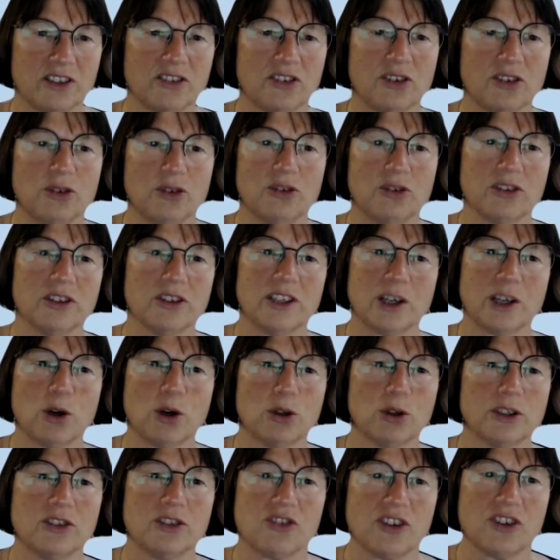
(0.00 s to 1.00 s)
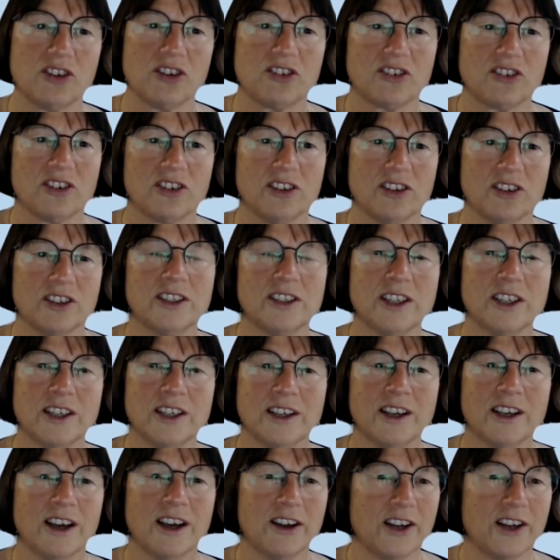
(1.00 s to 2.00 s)
who's an ecologist, and
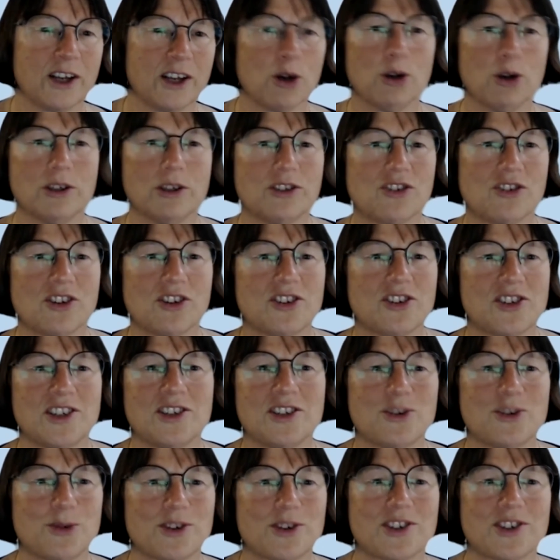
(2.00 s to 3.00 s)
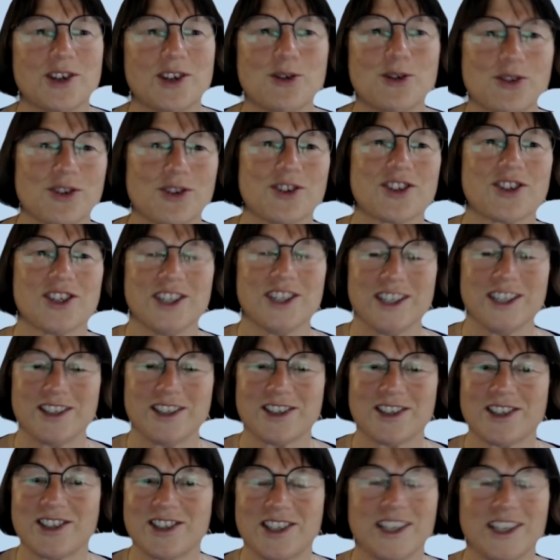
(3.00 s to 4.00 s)
an ecologist into a social
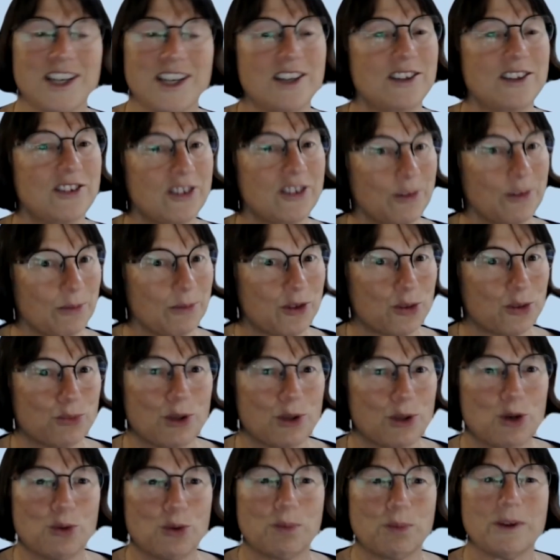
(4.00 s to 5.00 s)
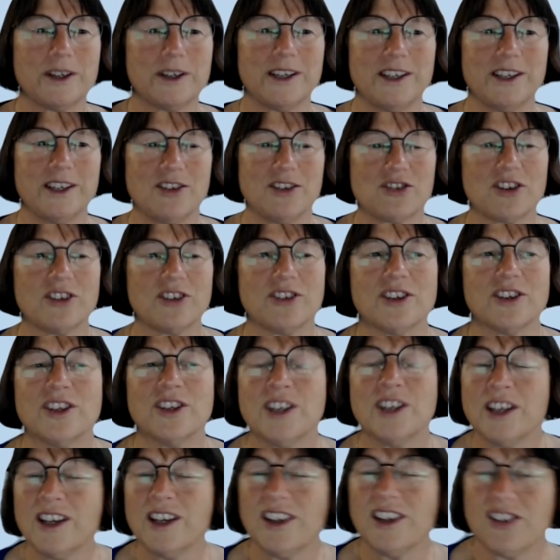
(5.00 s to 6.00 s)
scientist, and getting them to role play each other.
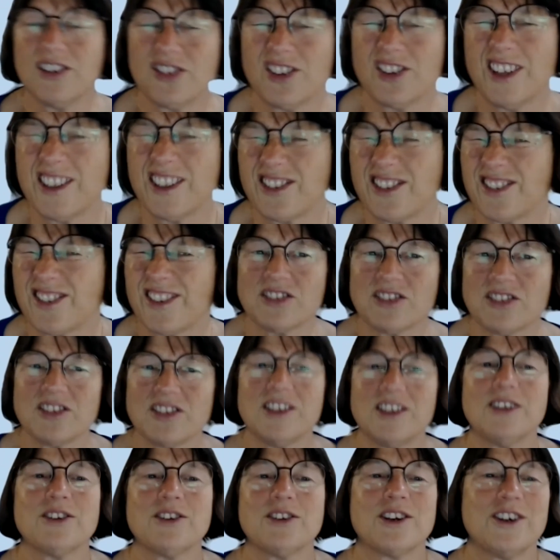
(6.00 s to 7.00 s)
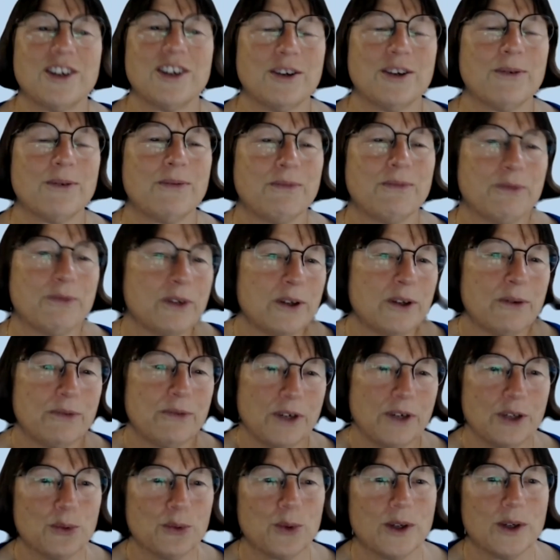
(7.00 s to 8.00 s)
So that's another kind of
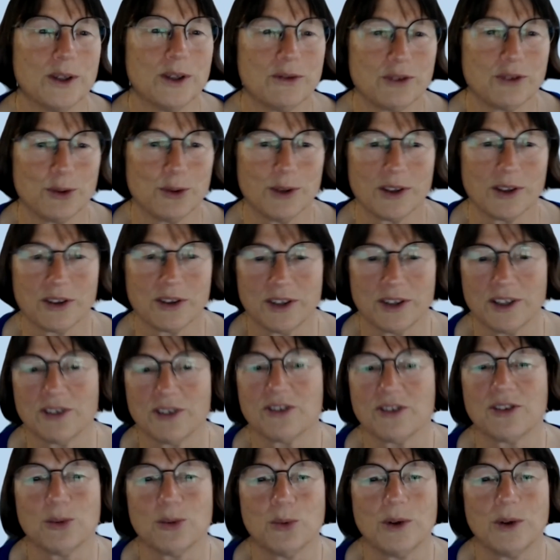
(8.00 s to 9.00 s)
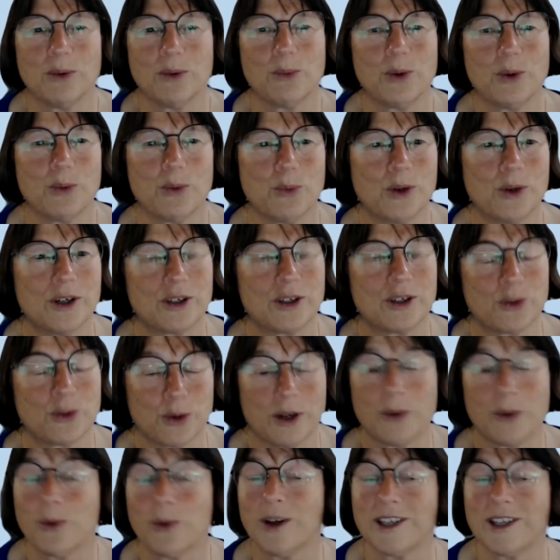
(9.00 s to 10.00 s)
fun way of doing things that we work
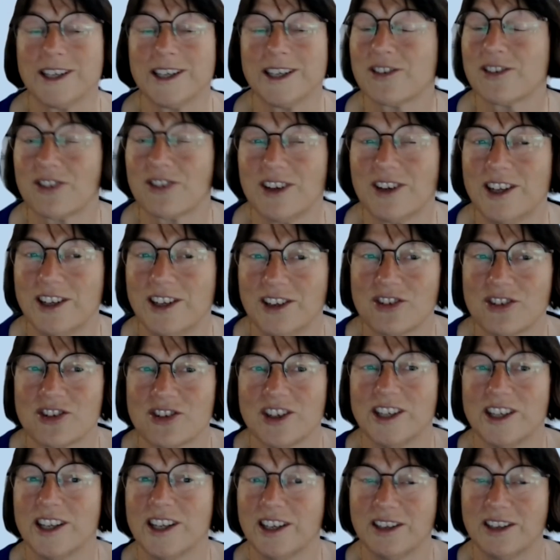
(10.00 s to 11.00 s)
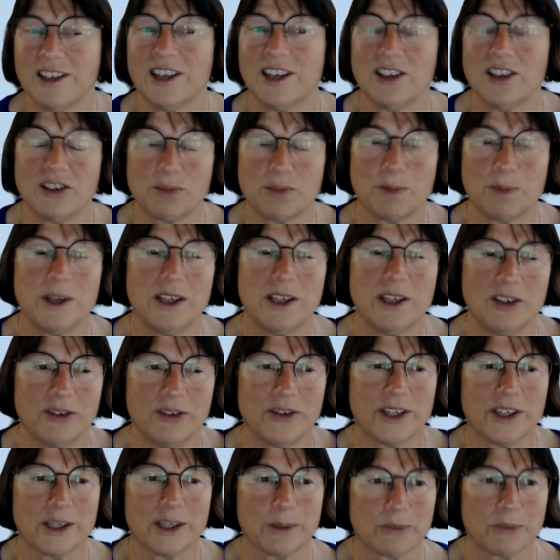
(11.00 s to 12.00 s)
quite well actually initially, and is being
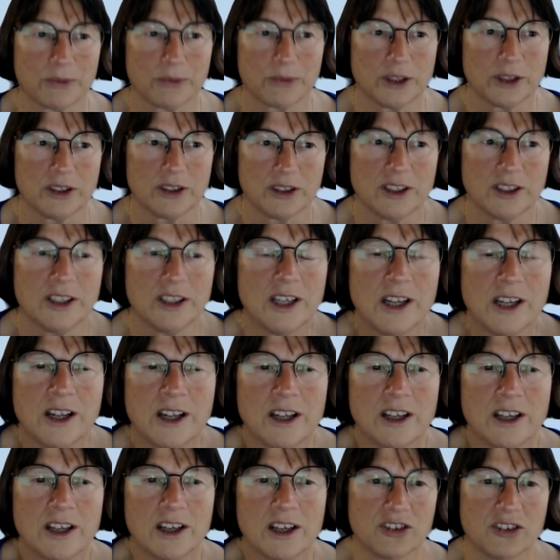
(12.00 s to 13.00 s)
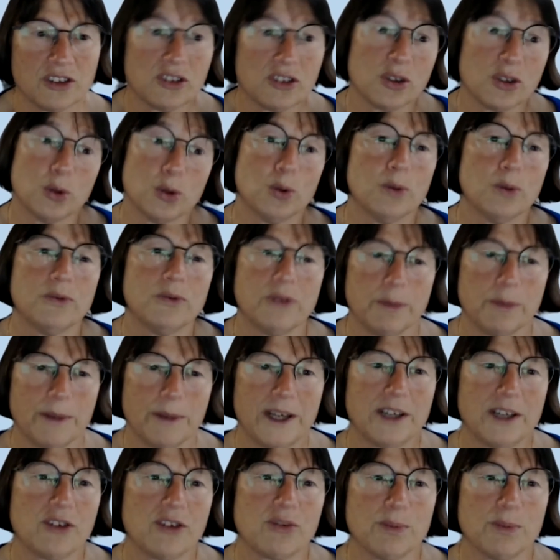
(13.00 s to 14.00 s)
developed further as a tool for
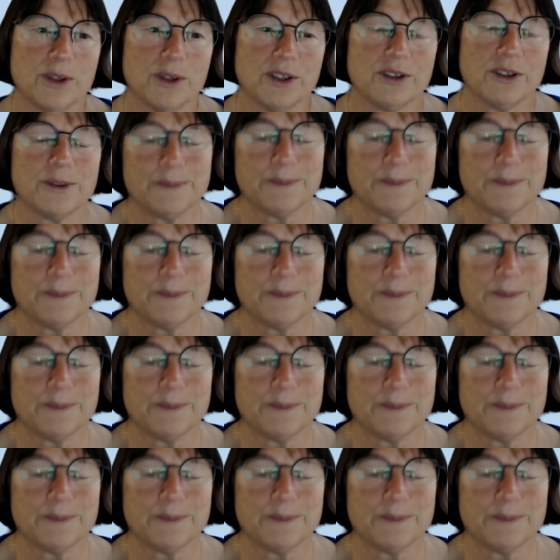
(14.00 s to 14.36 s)
management.